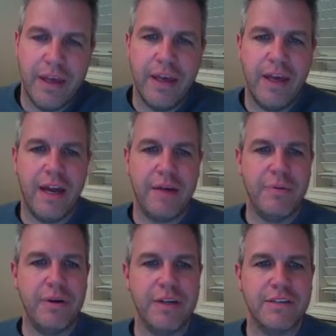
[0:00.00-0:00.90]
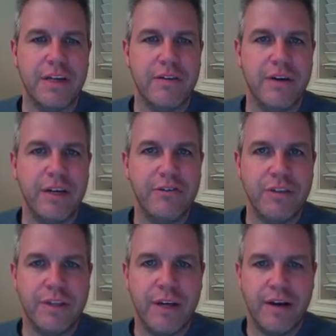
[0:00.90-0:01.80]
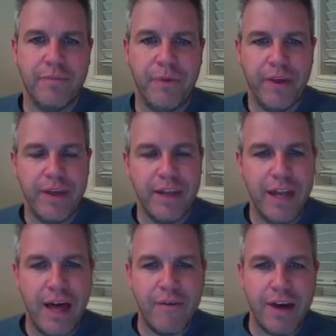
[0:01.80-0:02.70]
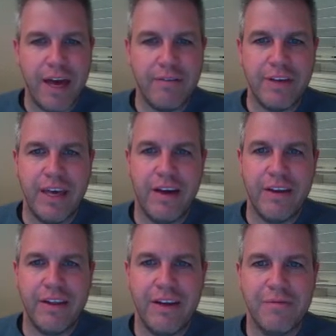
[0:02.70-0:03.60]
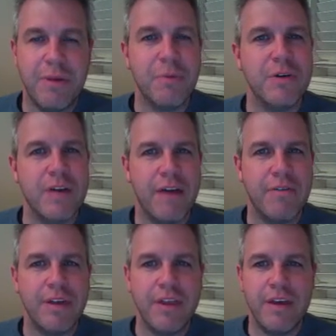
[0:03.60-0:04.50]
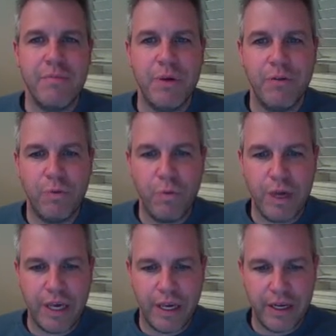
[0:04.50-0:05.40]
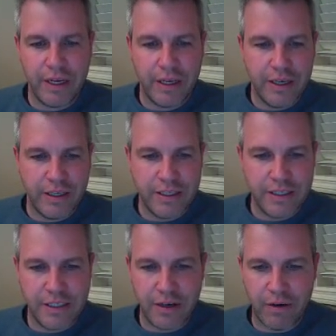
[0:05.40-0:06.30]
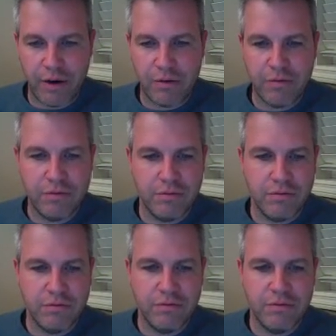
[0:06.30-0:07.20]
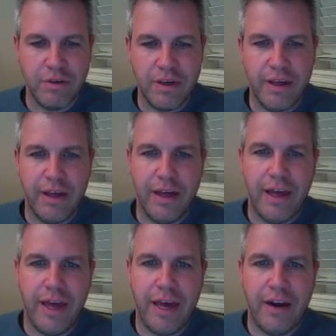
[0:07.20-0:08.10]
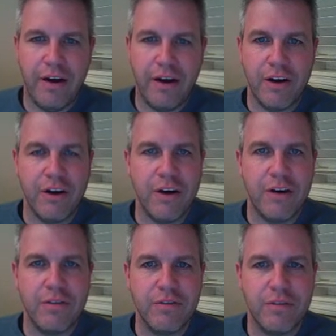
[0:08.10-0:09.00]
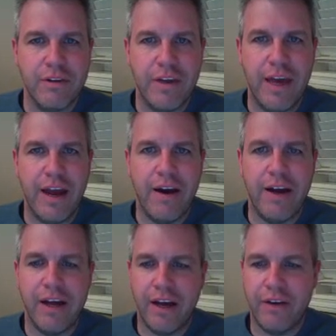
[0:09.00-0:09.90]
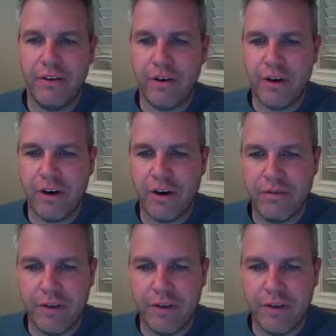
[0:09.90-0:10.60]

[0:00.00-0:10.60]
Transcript: and I put an acceleration in there. Now I have to calculate, remember, it's everything between 0 and our curve, the area under the curve.